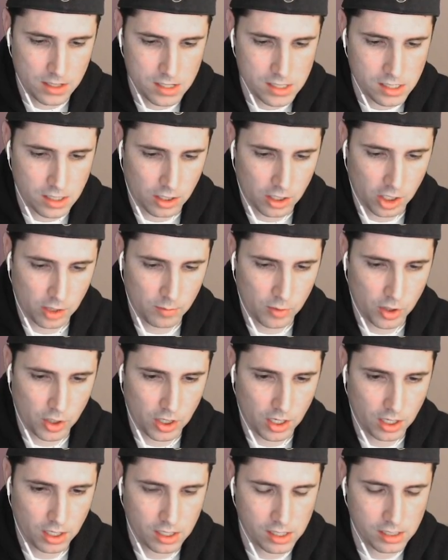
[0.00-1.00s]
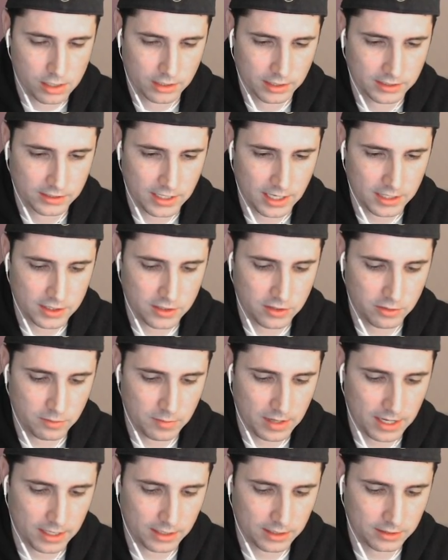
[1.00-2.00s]
Armored. He's got 2
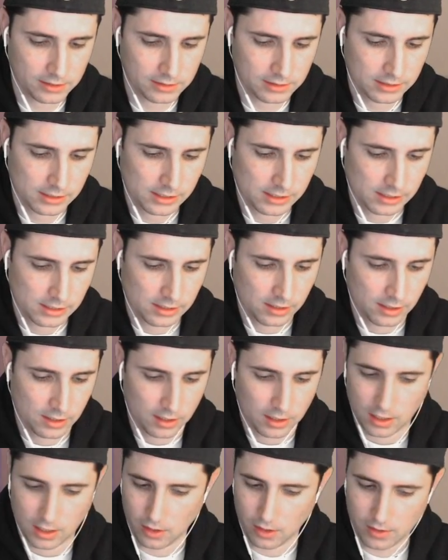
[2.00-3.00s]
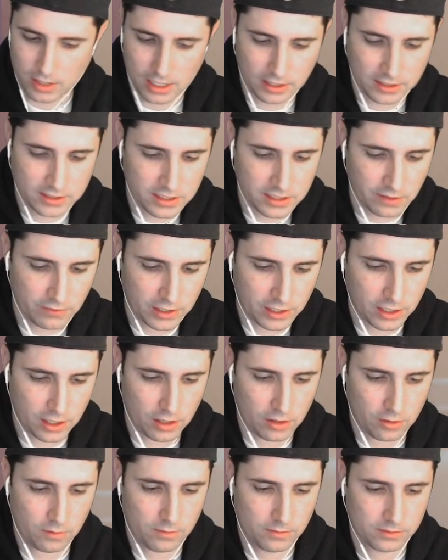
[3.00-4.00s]
mana. Okay, let's give it a
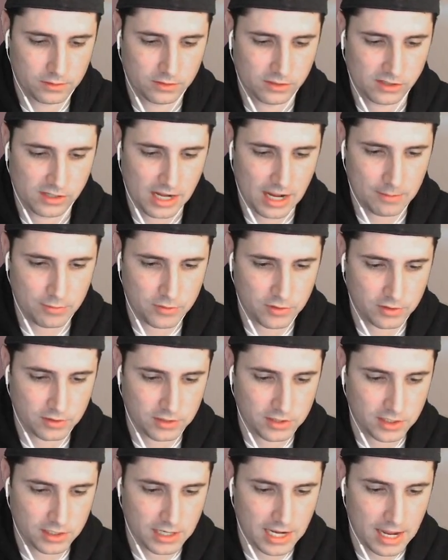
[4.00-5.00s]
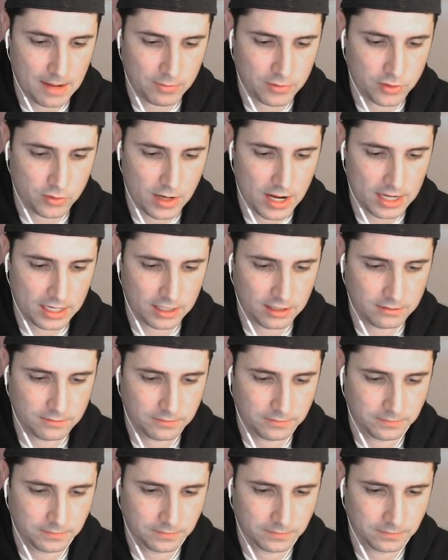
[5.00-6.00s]
go. Snapdragon.
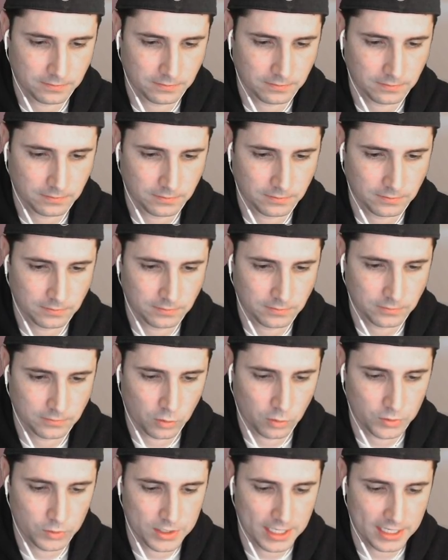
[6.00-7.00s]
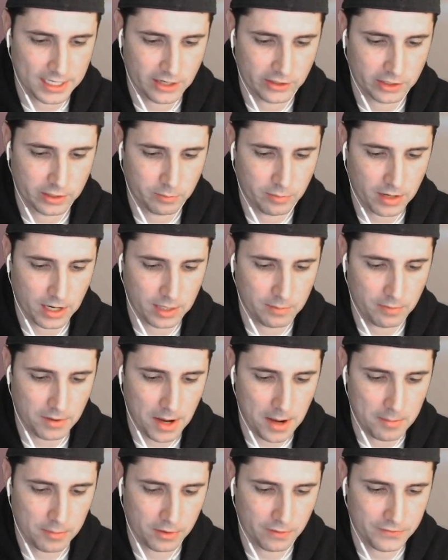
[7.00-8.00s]
We'll take out the Pied
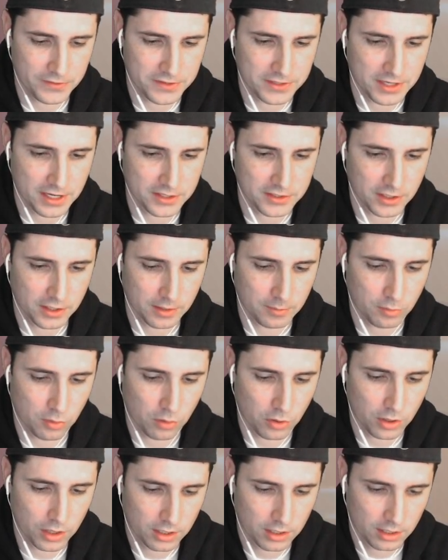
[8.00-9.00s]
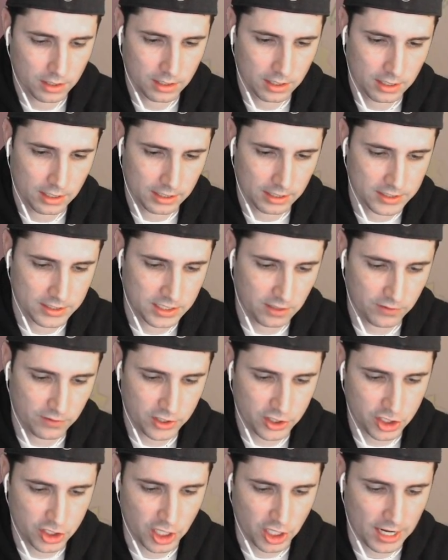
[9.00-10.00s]
Piper if it stays on the board. Let's give it a
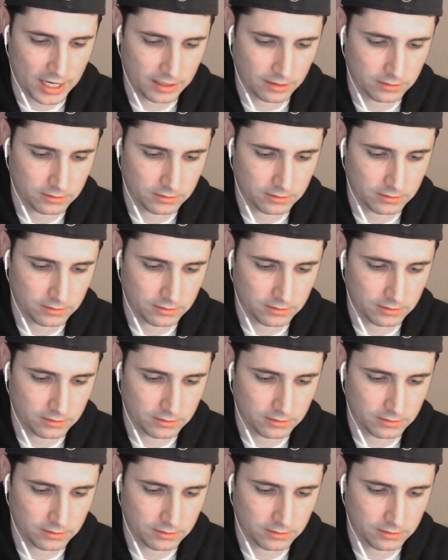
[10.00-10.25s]
shot.